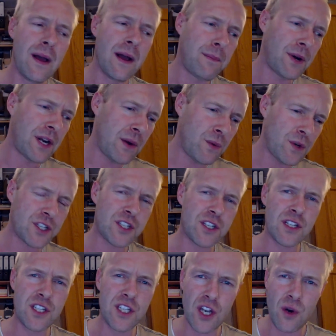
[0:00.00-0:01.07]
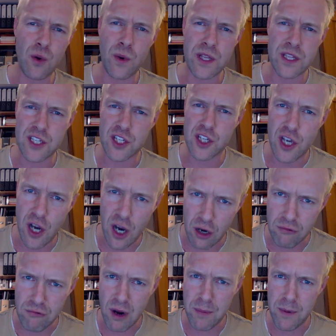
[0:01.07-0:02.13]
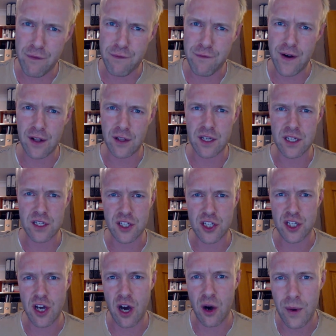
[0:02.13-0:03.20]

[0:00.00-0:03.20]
But it was to do with Scott, Robert Falcon Scott,